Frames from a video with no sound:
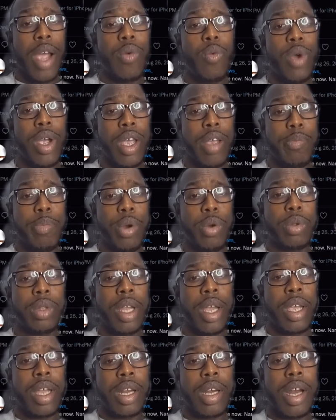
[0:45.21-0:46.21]
wing
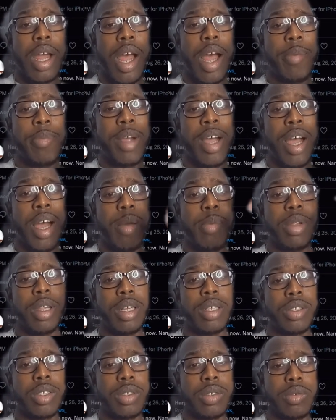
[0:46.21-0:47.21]
bootlicking knob
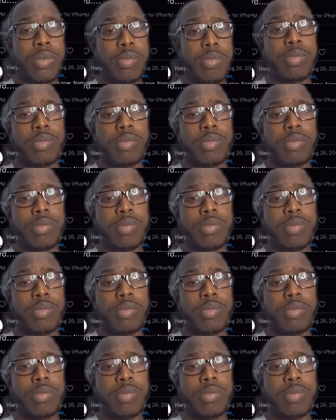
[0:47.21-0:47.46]
goblins.